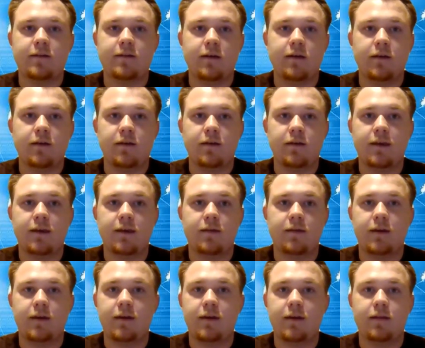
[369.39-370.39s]

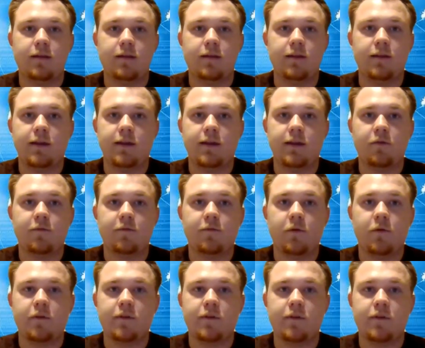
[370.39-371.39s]
the labor
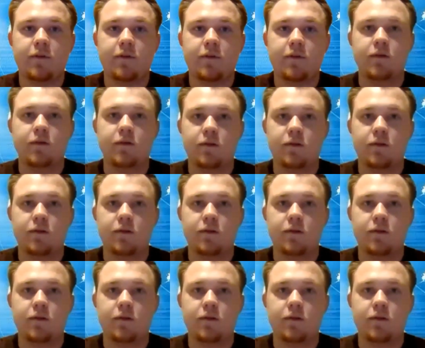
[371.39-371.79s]
force age.